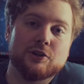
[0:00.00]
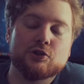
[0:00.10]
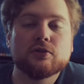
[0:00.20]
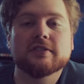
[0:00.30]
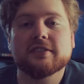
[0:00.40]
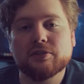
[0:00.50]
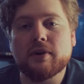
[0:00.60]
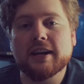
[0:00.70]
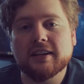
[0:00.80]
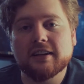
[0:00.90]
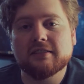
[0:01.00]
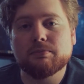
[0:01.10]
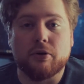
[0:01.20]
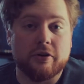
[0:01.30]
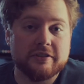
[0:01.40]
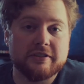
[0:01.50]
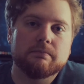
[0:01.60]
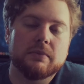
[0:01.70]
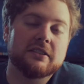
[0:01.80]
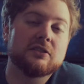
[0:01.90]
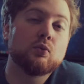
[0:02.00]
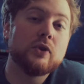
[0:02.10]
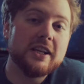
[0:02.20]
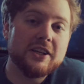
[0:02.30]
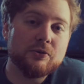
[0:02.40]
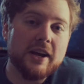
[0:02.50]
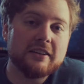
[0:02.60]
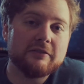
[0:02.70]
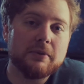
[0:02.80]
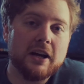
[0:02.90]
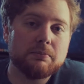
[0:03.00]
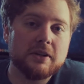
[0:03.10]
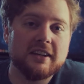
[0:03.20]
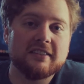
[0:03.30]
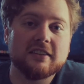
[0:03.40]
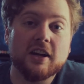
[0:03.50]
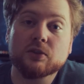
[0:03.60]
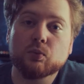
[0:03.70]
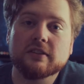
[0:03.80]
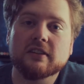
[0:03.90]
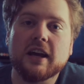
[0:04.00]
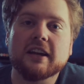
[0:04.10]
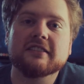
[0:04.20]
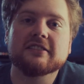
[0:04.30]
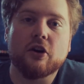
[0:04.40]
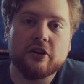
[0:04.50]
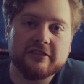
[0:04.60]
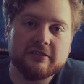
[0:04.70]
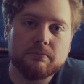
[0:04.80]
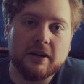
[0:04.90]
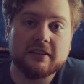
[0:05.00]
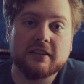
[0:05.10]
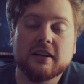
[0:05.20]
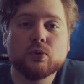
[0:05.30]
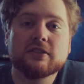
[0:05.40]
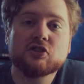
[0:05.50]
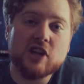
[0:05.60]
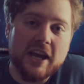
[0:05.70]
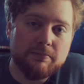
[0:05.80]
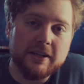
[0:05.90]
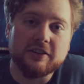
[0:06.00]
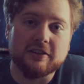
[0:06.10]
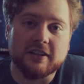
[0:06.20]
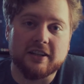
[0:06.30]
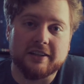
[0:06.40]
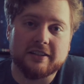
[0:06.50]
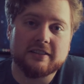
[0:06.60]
Choosing the right light is important, but the really creative part begins not with the light source, but with shaping your light.